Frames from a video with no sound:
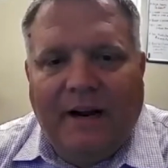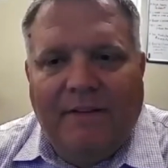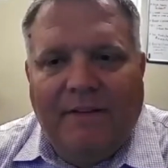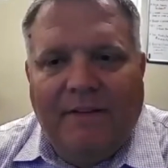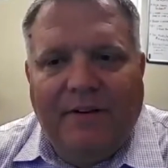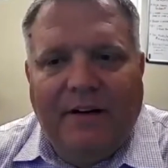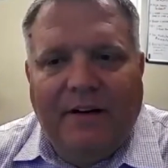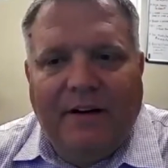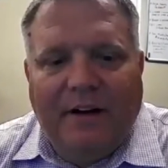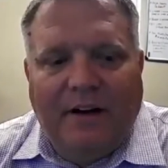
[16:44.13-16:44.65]

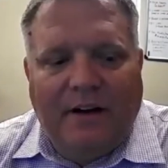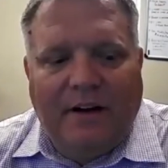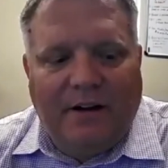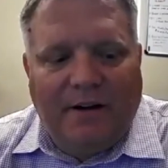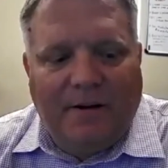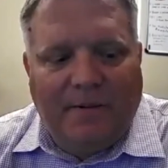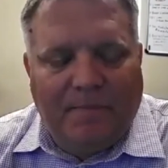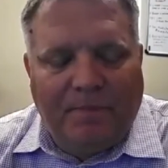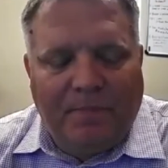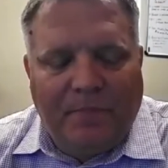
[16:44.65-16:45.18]
having,
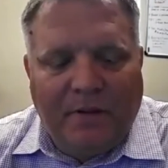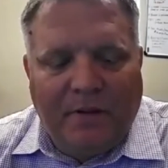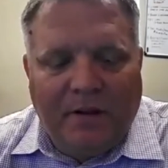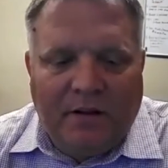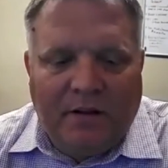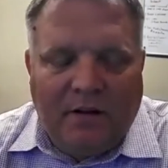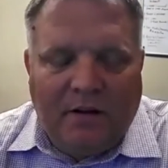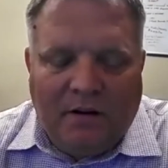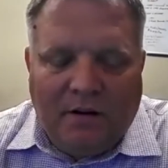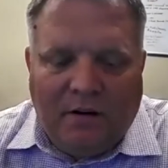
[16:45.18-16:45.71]

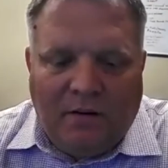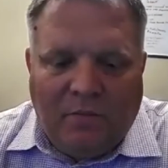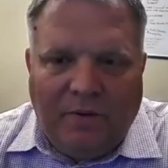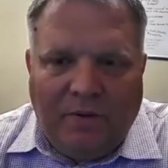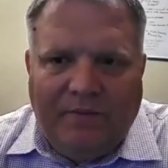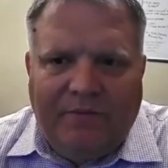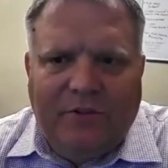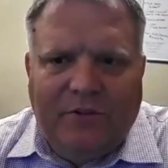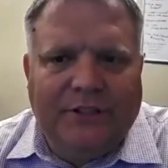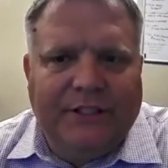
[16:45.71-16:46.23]

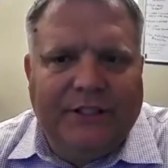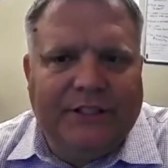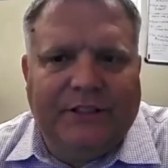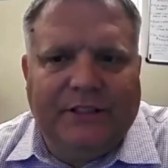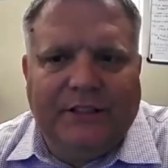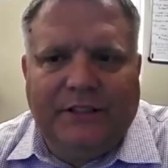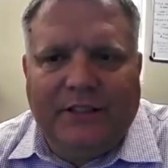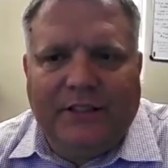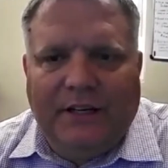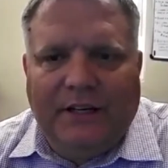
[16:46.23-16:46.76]
we've
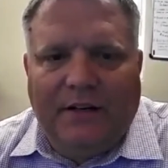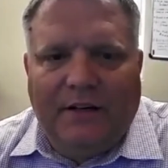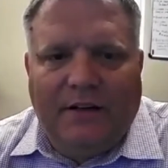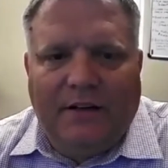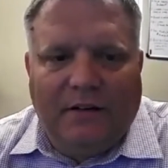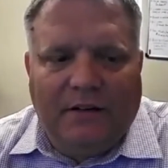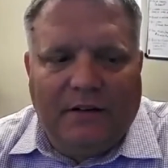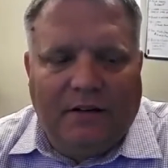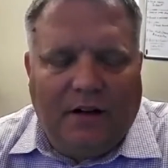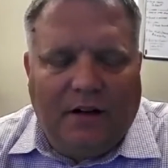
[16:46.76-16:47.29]
traditionally done
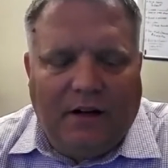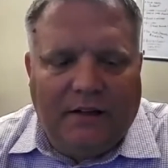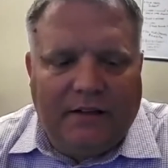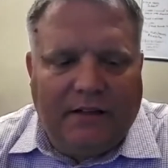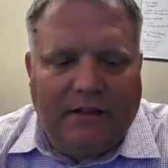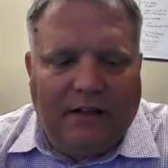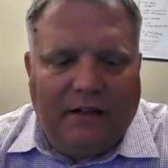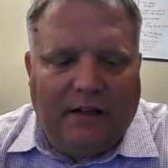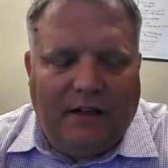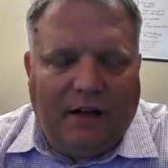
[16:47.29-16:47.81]

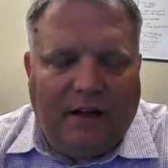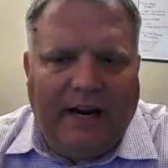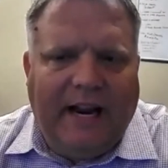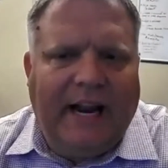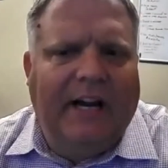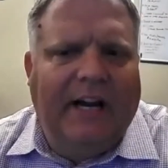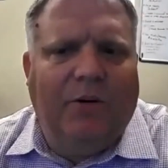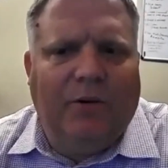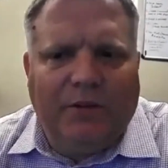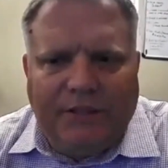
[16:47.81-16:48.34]
an
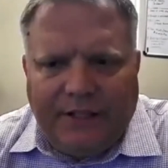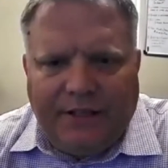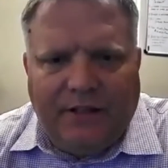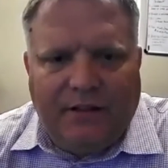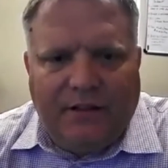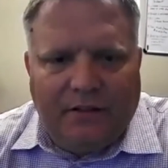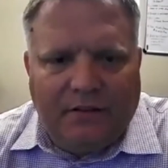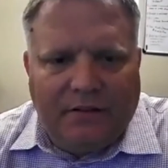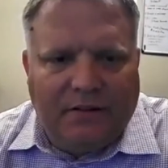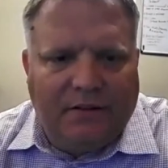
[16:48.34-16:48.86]
annual
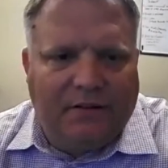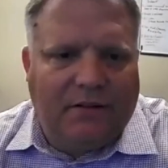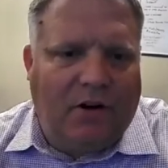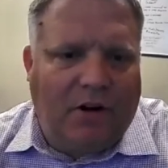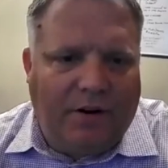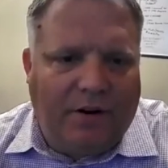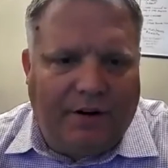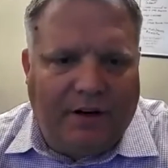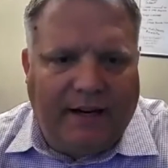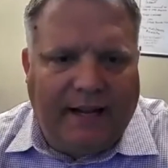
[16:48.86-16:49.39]
dinner. We
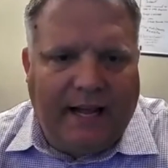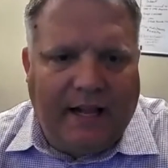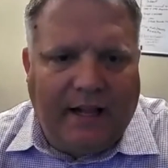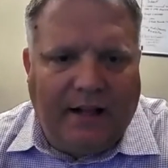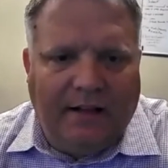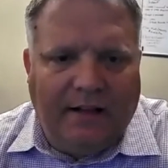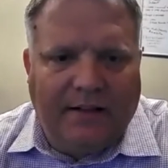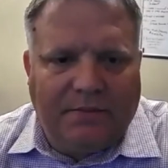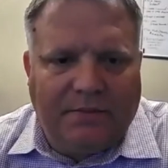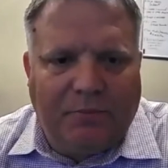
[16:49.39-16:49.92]
call it a
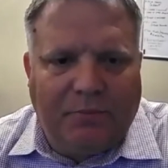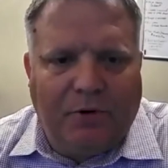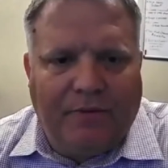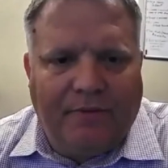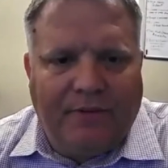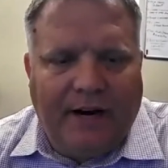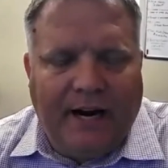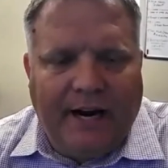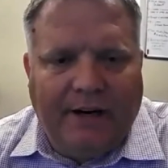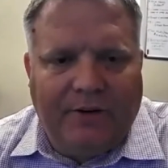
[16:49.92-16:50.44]
gala. It's more of
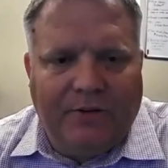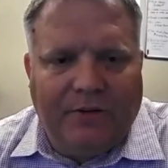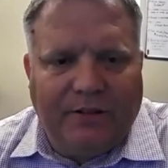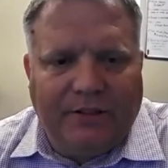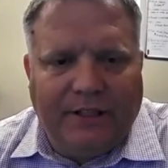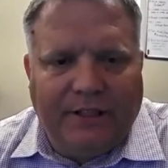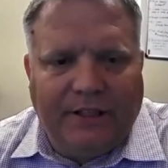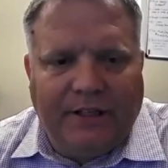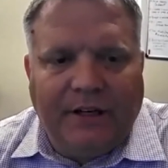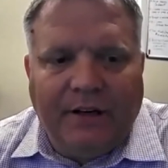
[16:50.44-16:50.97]
an annual
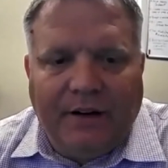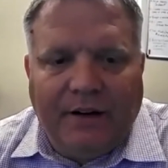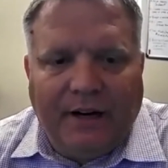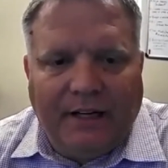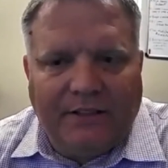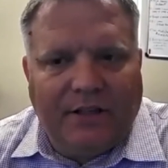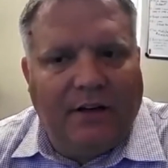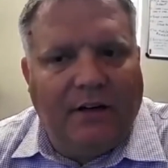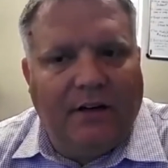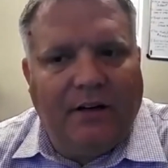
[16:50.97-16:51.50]
dinner
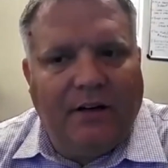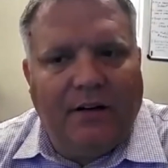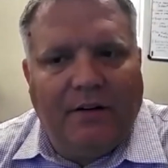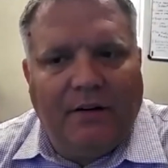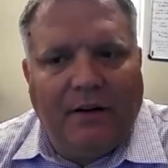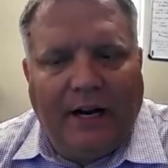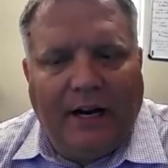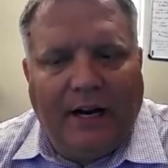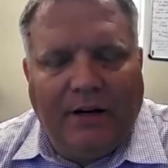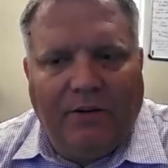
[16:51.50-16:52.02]
as our
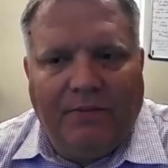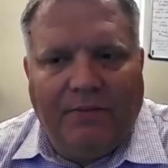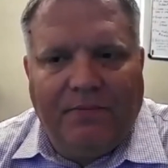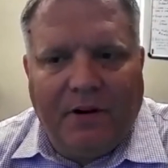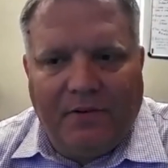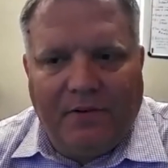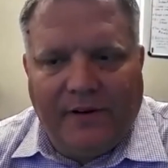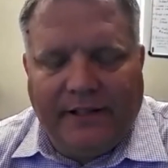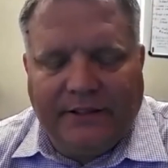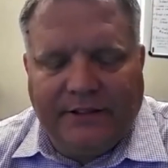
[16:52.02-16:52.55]
annual
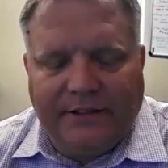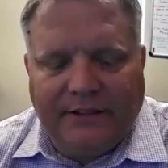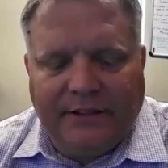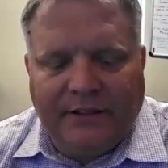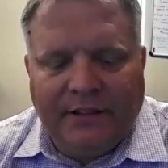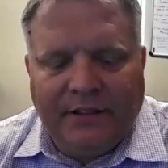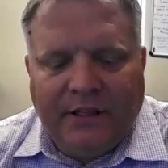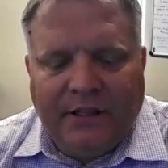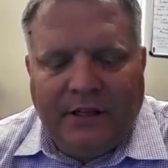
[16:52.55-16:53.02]
fundraiser.